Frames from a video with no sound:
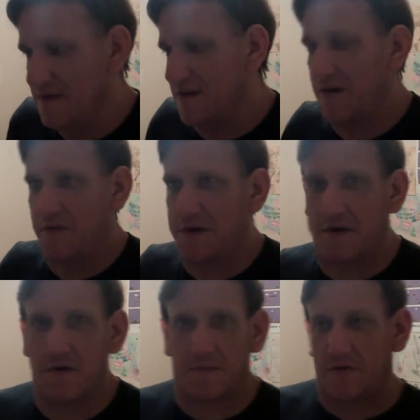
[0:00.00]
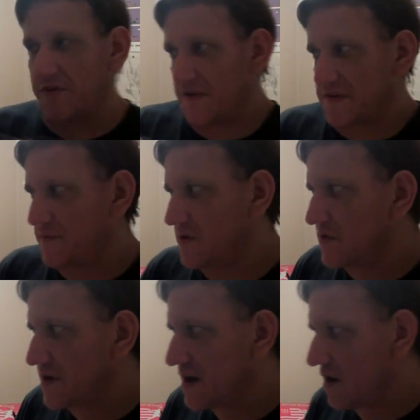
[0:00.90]
Yeah, so I'm going to go ahead and put this on the
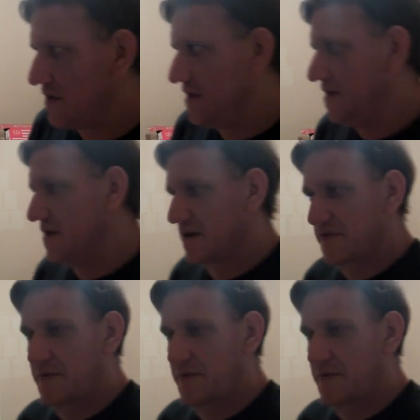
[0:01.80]
computer now, because I